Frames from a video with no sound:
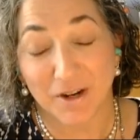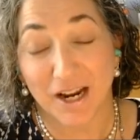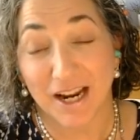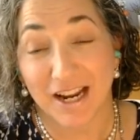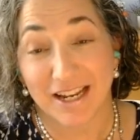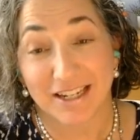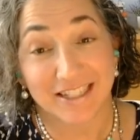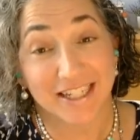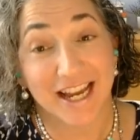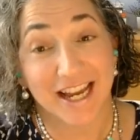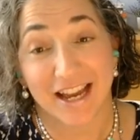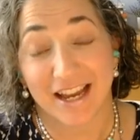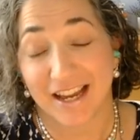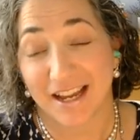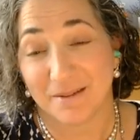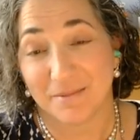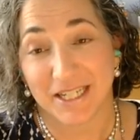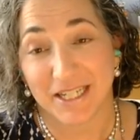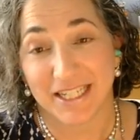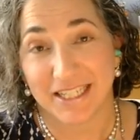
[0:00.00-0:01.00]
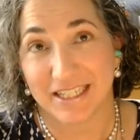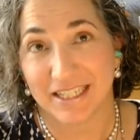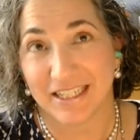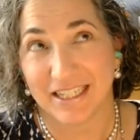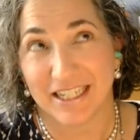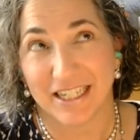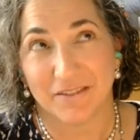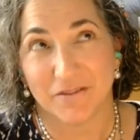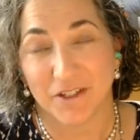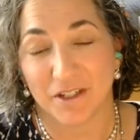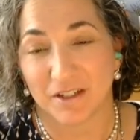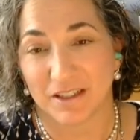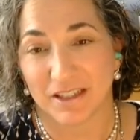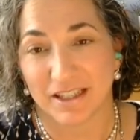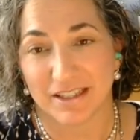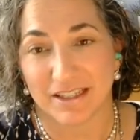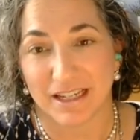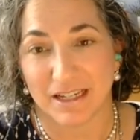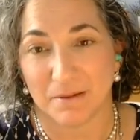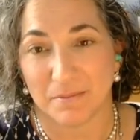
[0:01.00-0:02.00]
Right. Yeah. I mean, even on
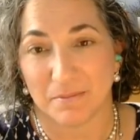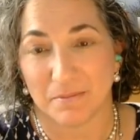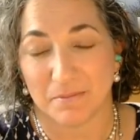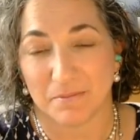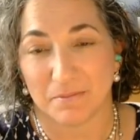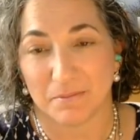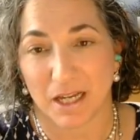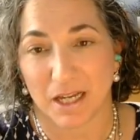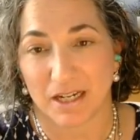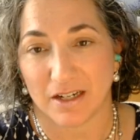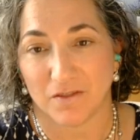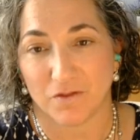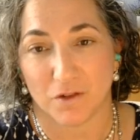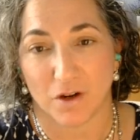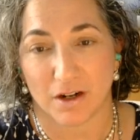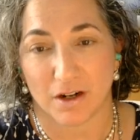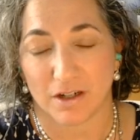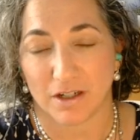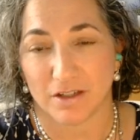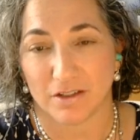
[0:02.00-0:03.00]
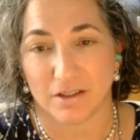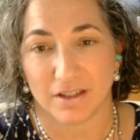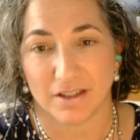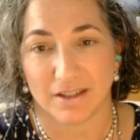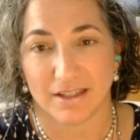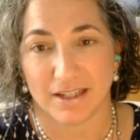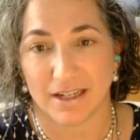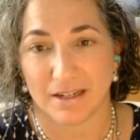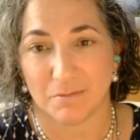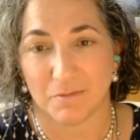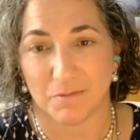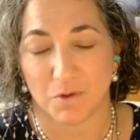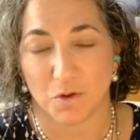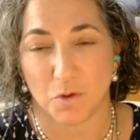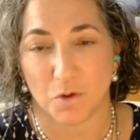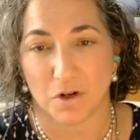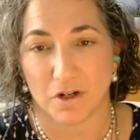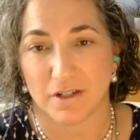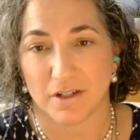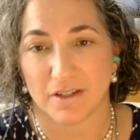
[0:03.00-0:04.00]
the same body of water and the same
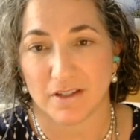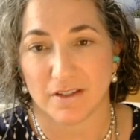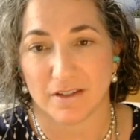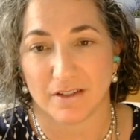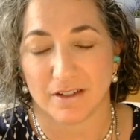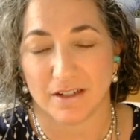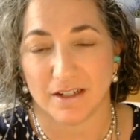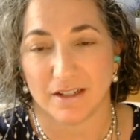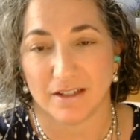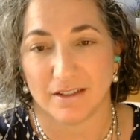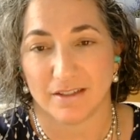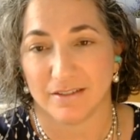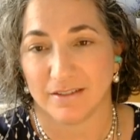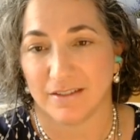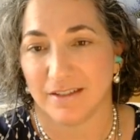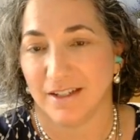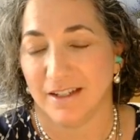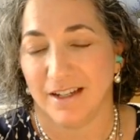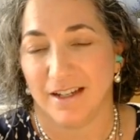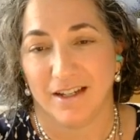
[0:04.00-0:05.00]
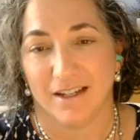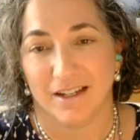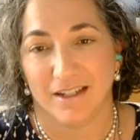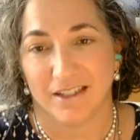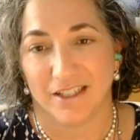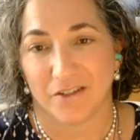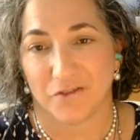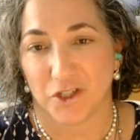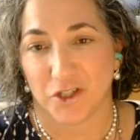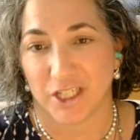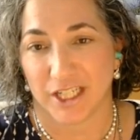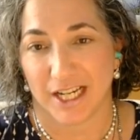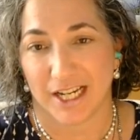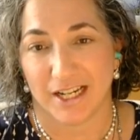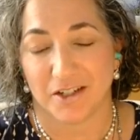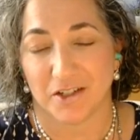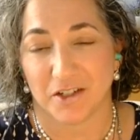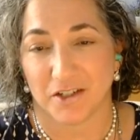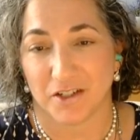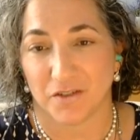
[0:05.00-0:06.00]
course on a different
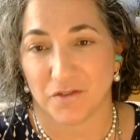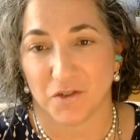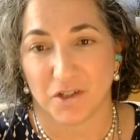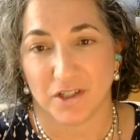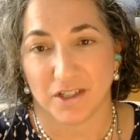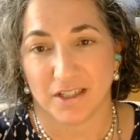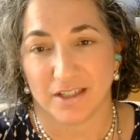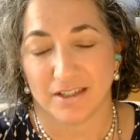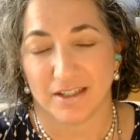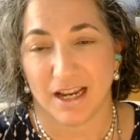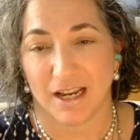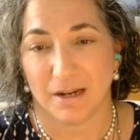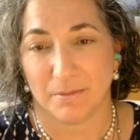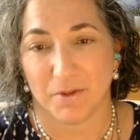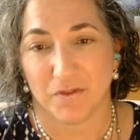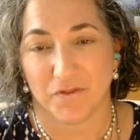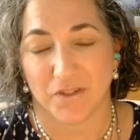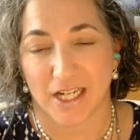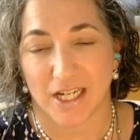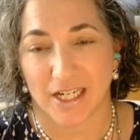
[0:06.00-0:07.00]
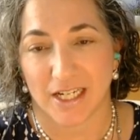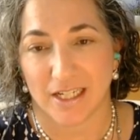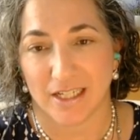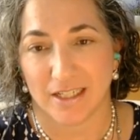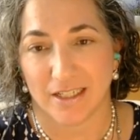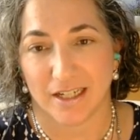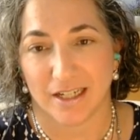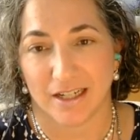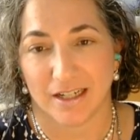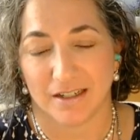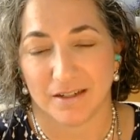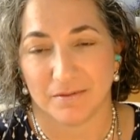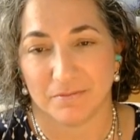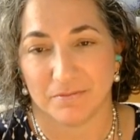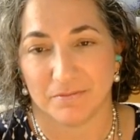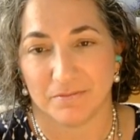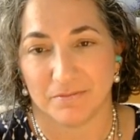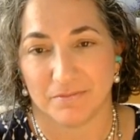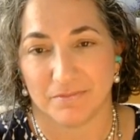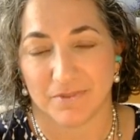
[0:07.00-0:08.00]
day or different time of day,
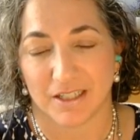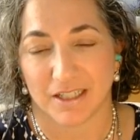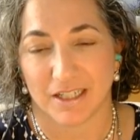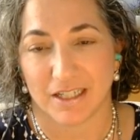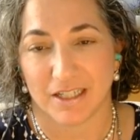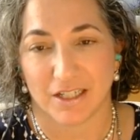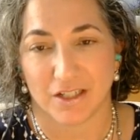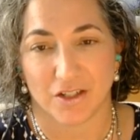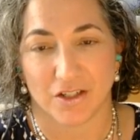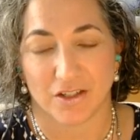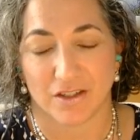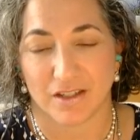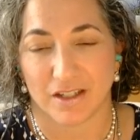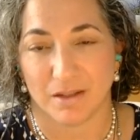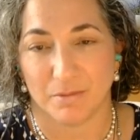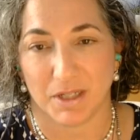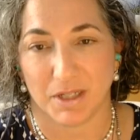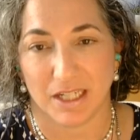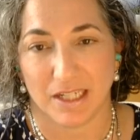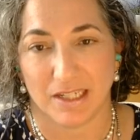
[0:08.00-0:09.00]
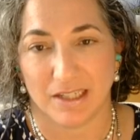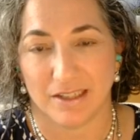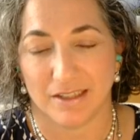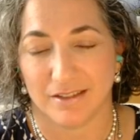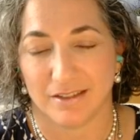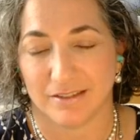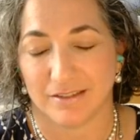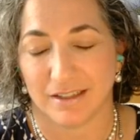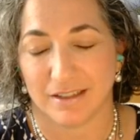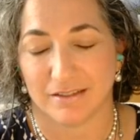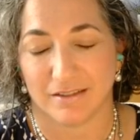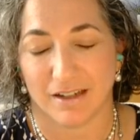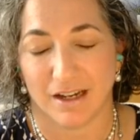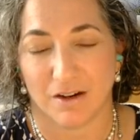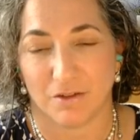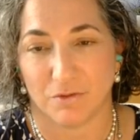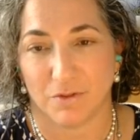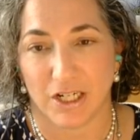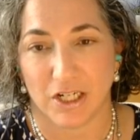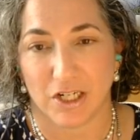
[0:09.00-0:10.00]
the conditions can be
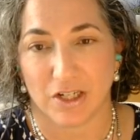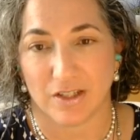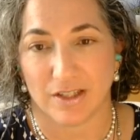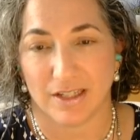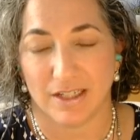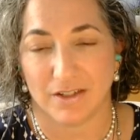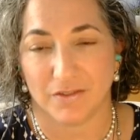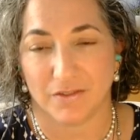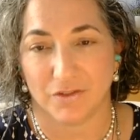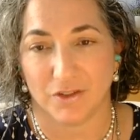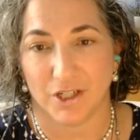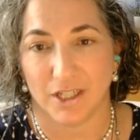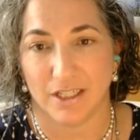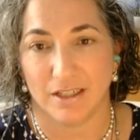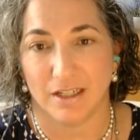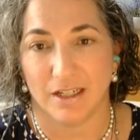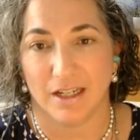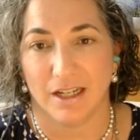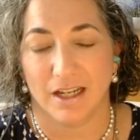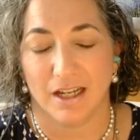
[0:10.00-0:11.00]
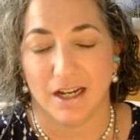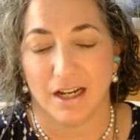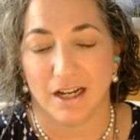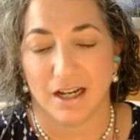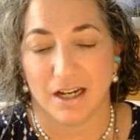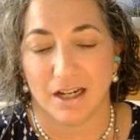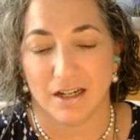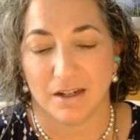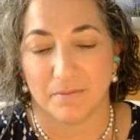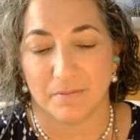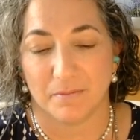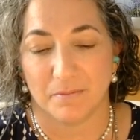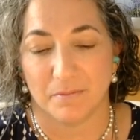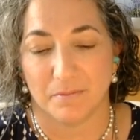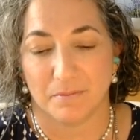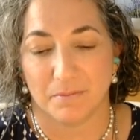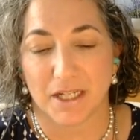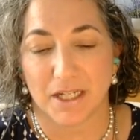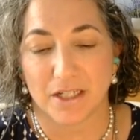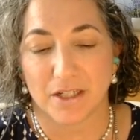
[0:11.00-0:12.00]
outrageously different.
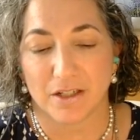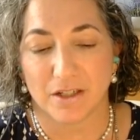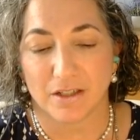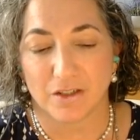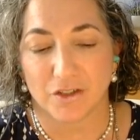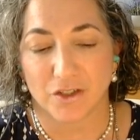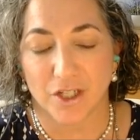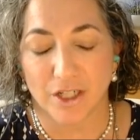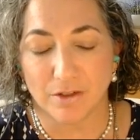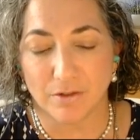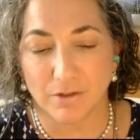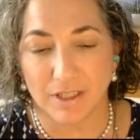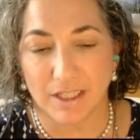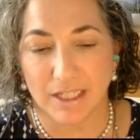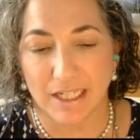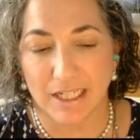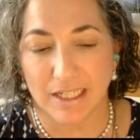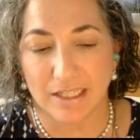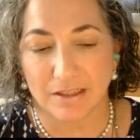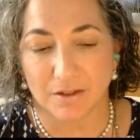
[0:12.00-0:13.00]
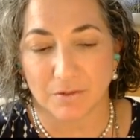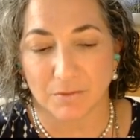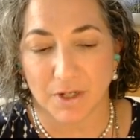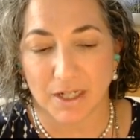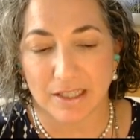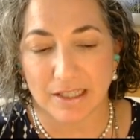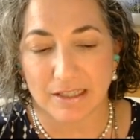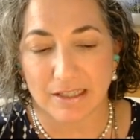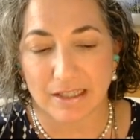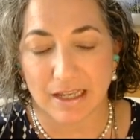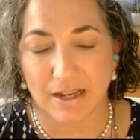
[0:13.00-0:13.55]
But generally, the races